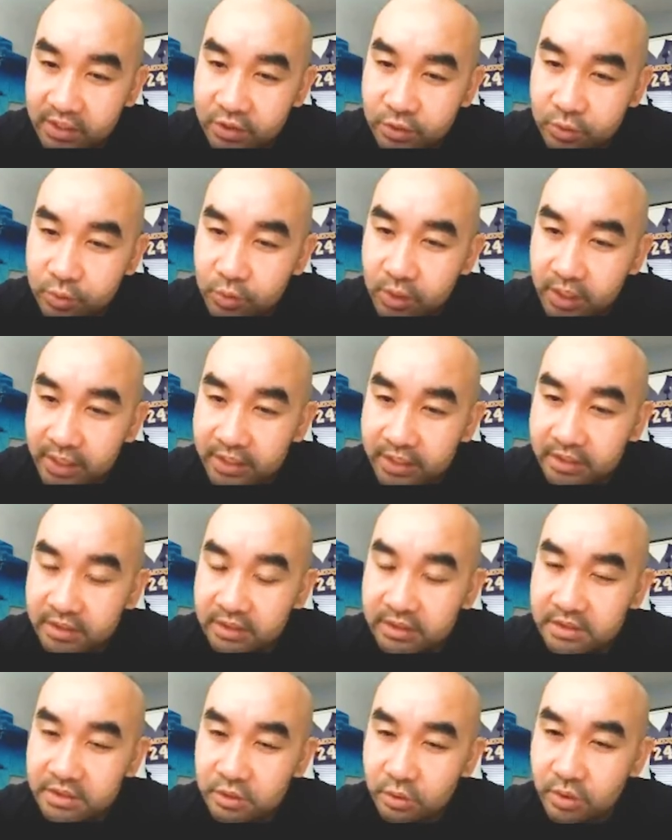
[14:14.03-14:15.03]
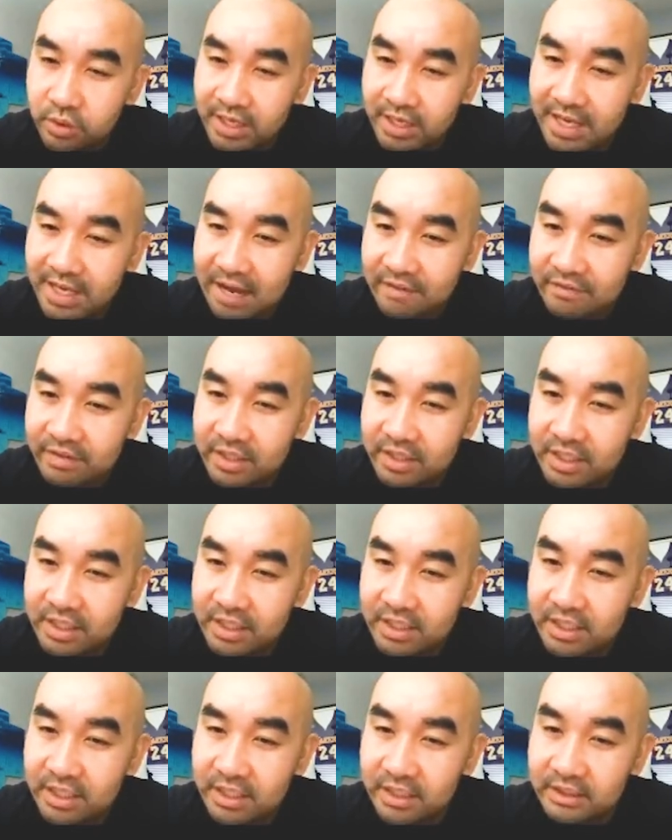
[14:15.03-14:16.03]
two layers. So a
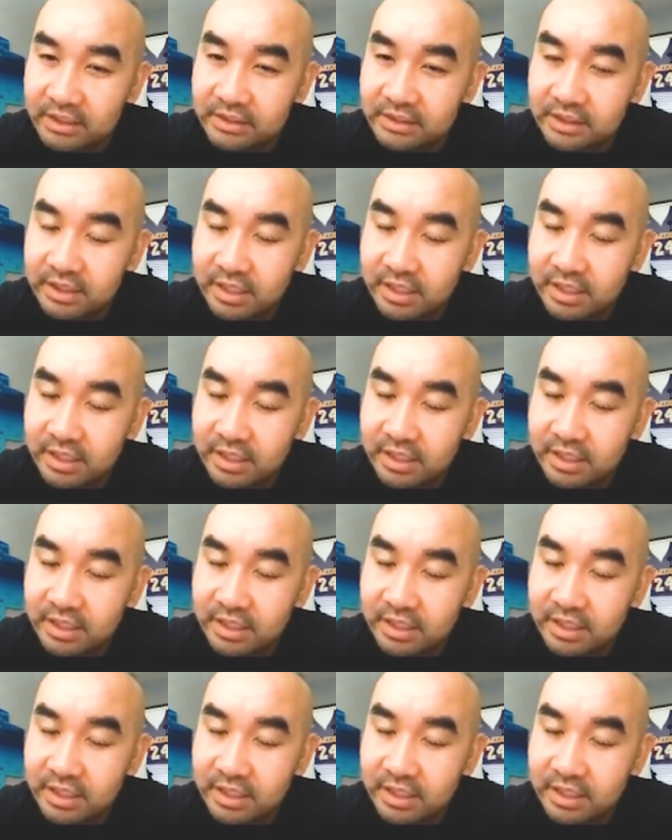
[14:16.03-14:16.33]
cavity is